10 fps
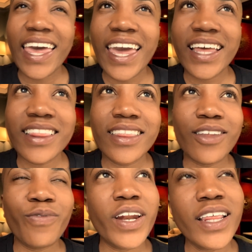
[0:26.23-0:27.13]
And the
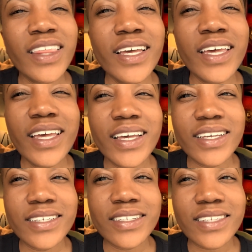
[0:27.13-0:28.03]
funny thing
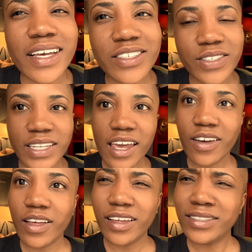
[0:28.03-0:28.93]
is, as they're saying
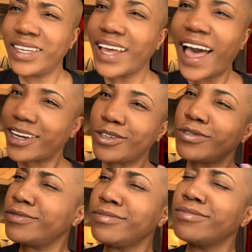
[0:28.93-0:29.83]
all this, like I
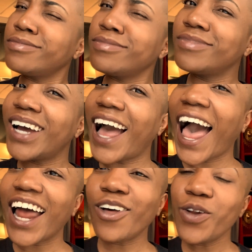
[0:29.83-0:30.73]

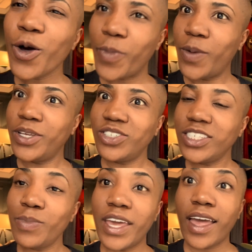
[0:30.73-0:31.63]
don't know. Maybe it's
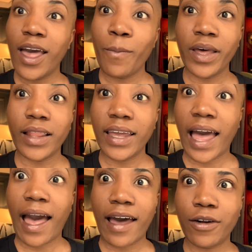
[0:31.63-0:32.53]
just me, but like
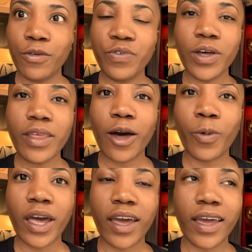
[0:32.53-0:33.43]
I don't feel that
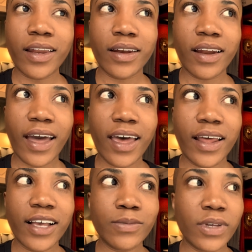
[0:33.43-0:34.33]
way. And I had to
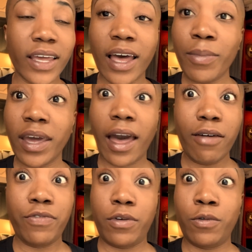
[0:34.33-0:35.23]
ask I
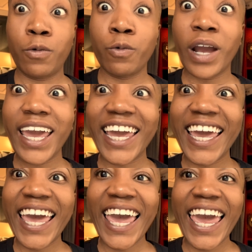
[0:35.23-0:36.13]
feel great,
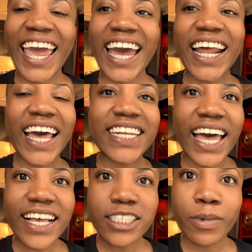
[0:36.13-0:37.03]
and I had to
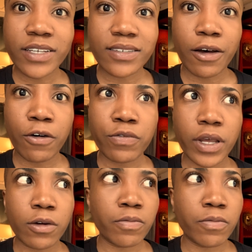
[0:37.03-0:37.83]
ask myself, like,